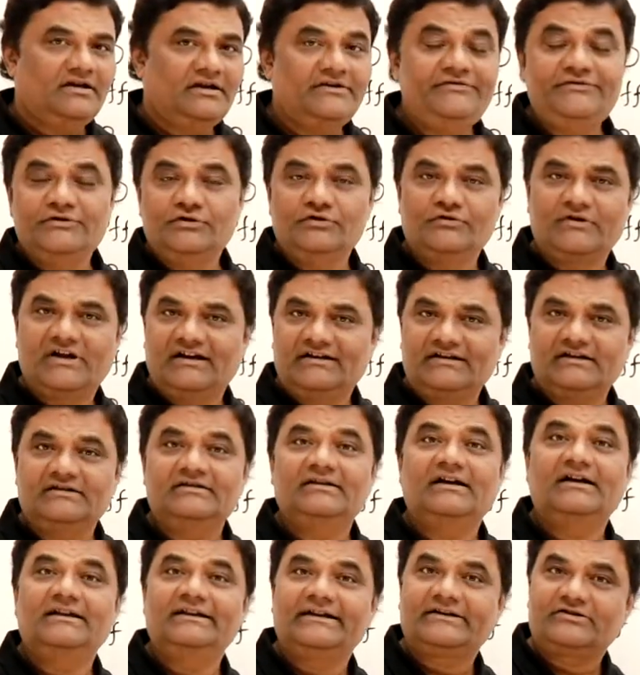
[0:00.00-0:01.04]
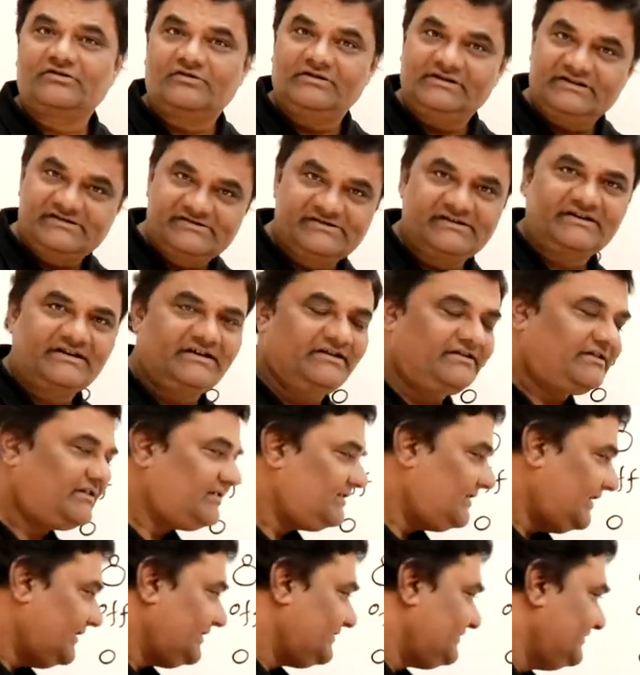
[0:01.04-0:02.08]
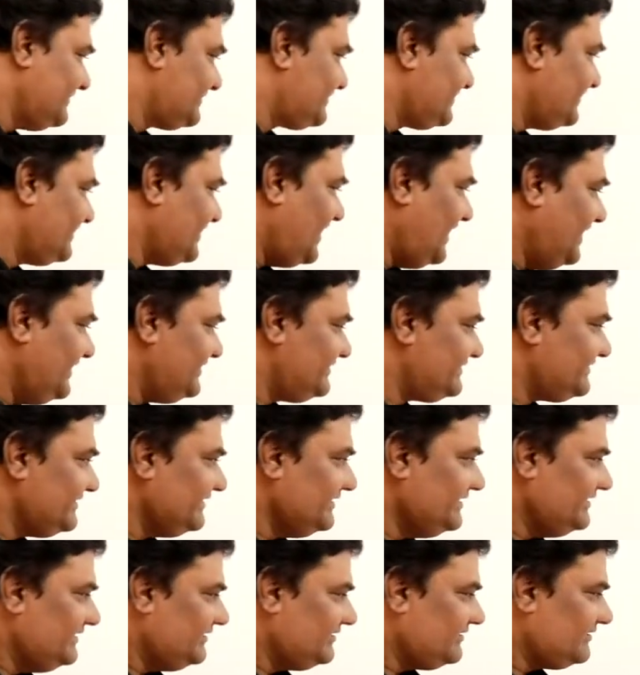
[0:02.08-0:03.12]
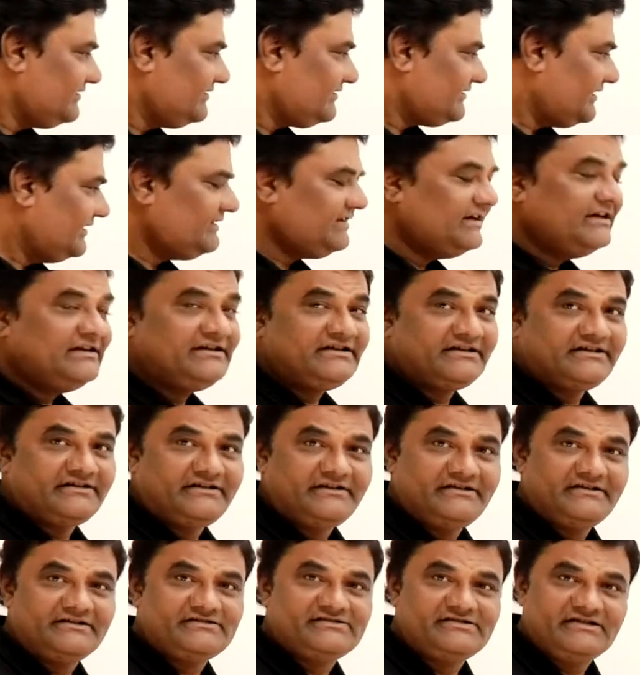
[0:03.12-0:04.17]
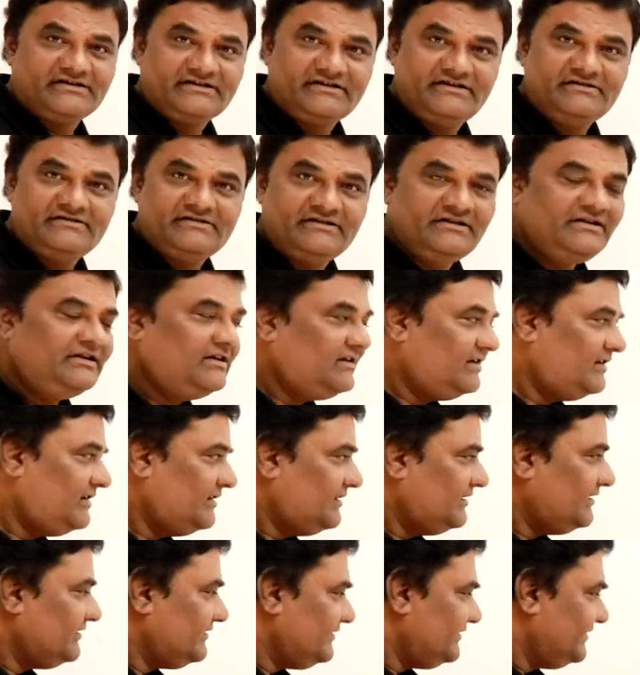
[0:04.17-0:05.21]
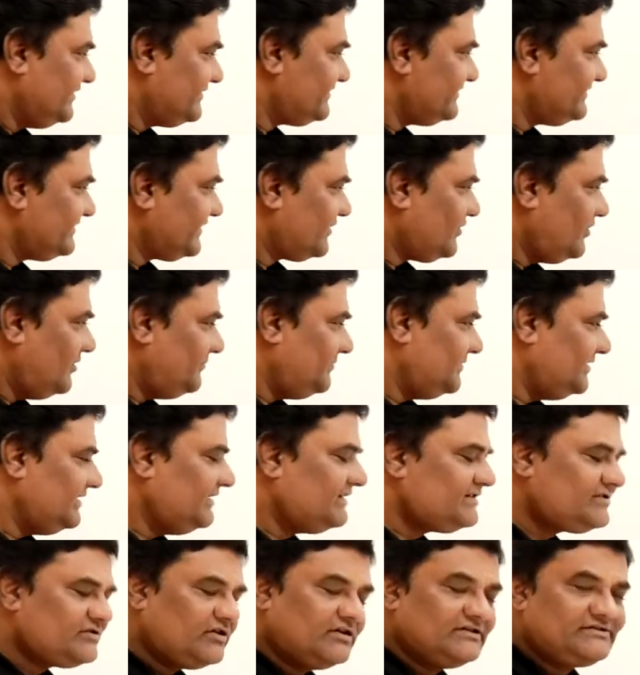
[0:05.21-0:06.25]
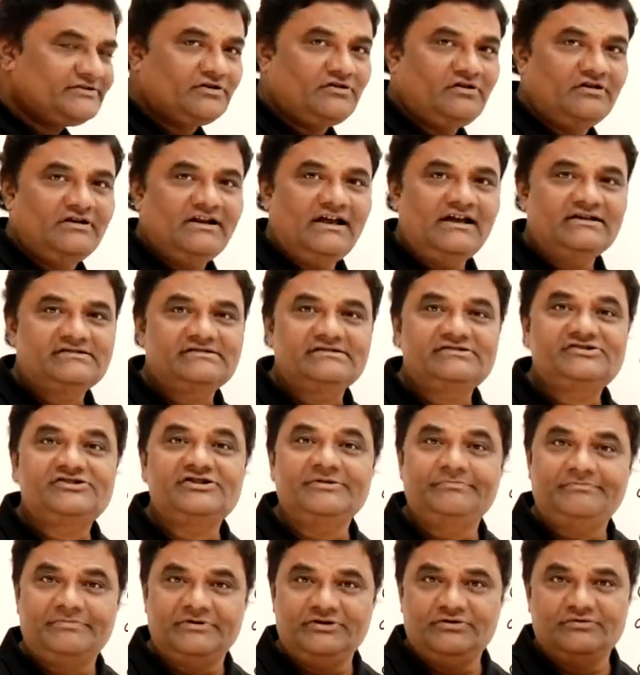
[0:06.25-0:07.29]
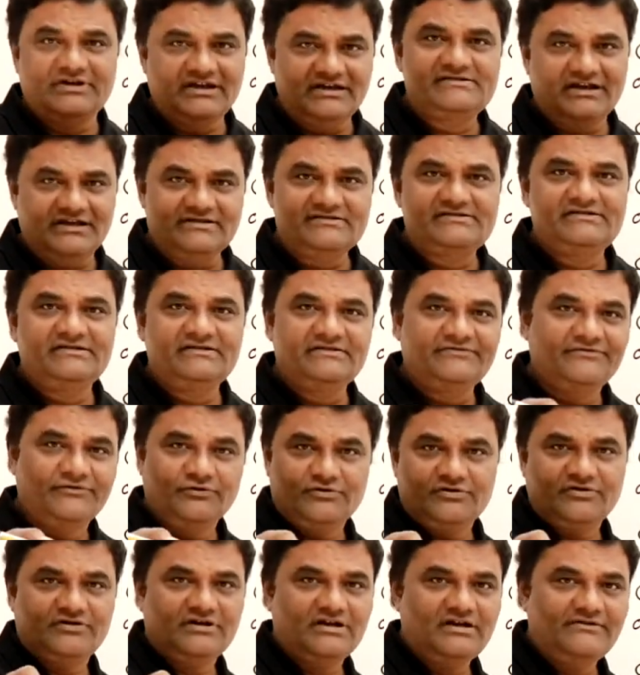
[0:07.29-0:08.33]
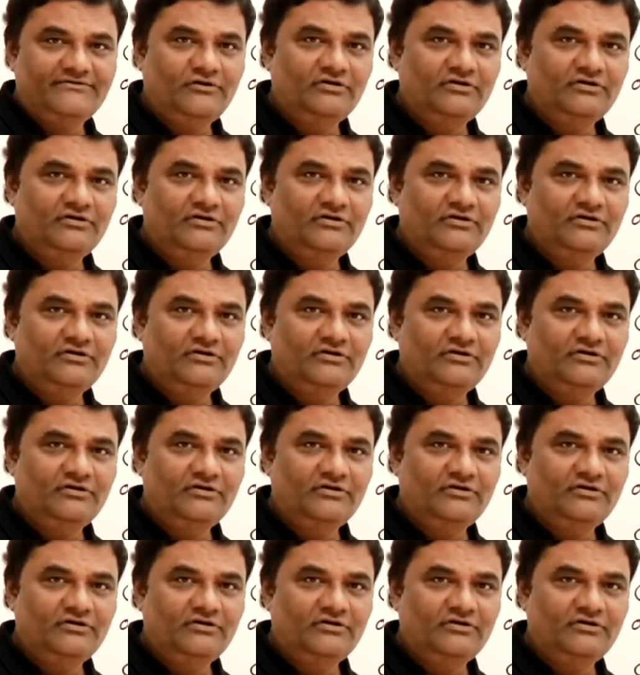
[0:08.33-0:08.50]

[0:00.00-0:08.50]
If you look at an electronic circuitry like this is an IC, right, integrated circuit. This is it is also called as a chip. You can see the photograph